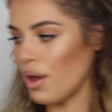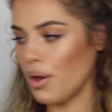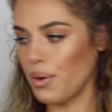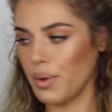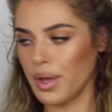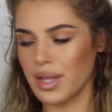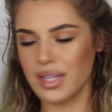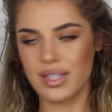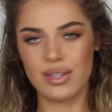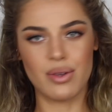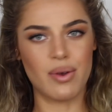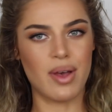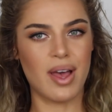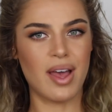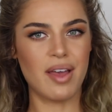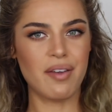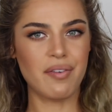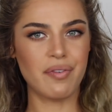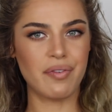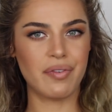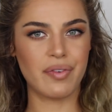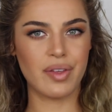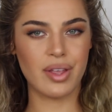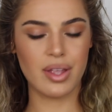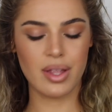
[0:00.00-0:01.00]
Okay, so I
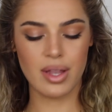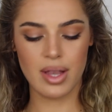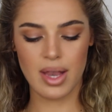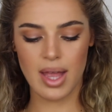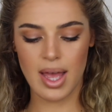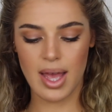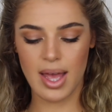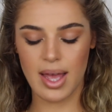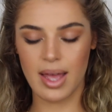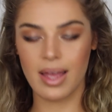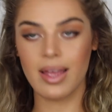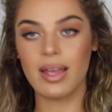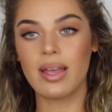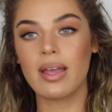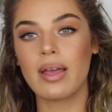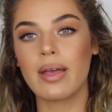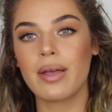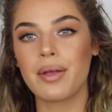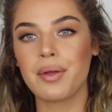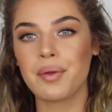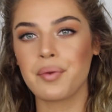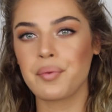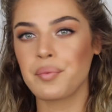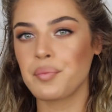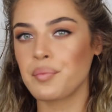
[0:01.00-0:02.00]
feel like
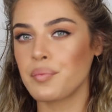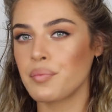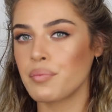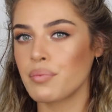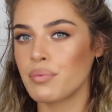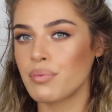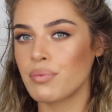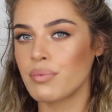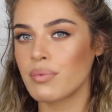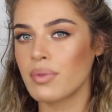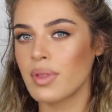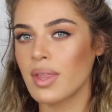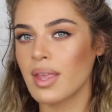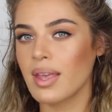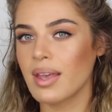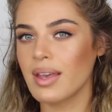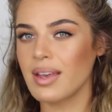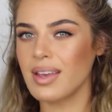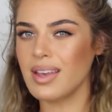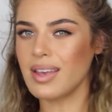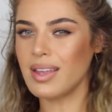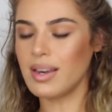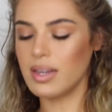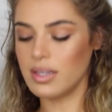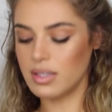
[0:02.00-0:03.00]

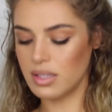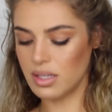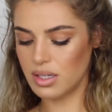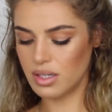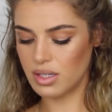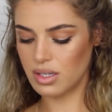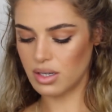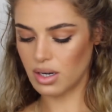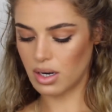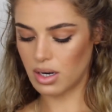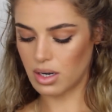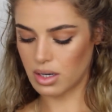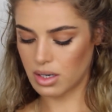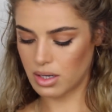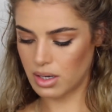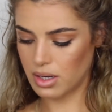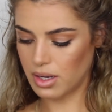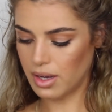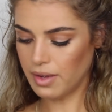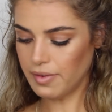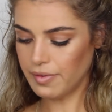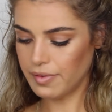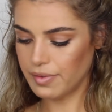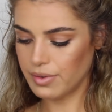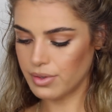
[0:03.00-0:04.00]
it isn't dark
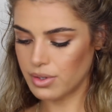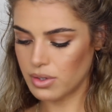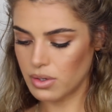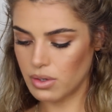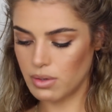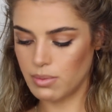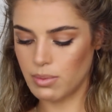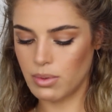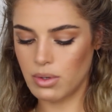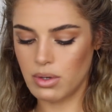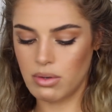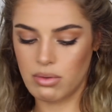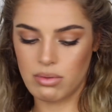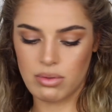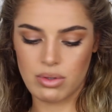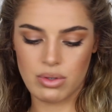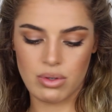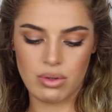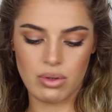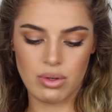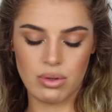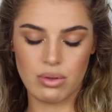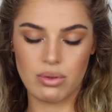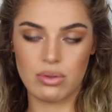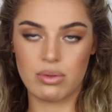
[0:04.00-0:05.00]
enough, so I'm going
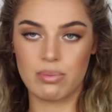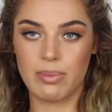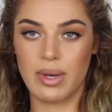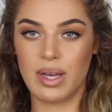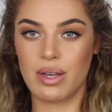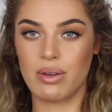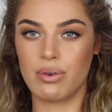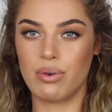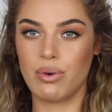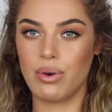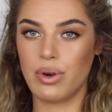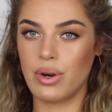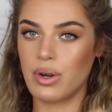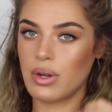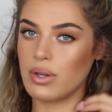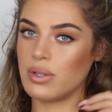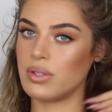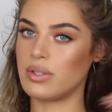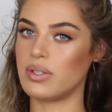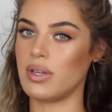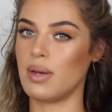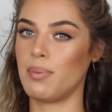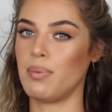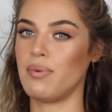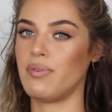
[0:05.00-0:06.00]
to use my cork on
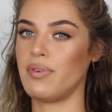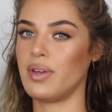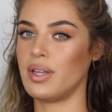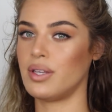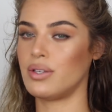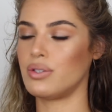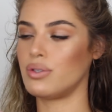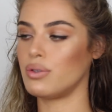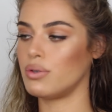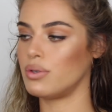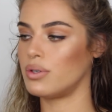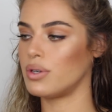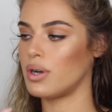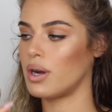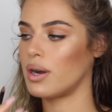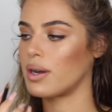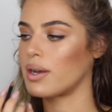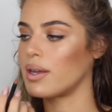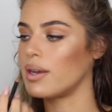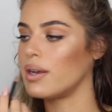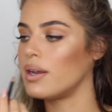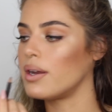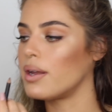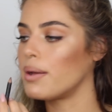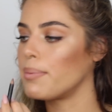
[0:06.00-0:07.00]
top of it to
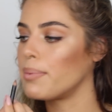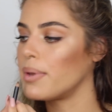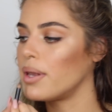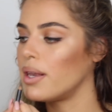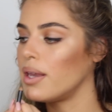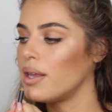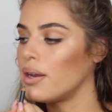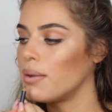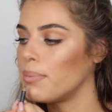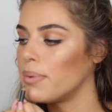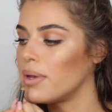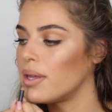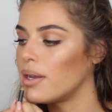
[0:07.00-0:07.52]
darken it up a little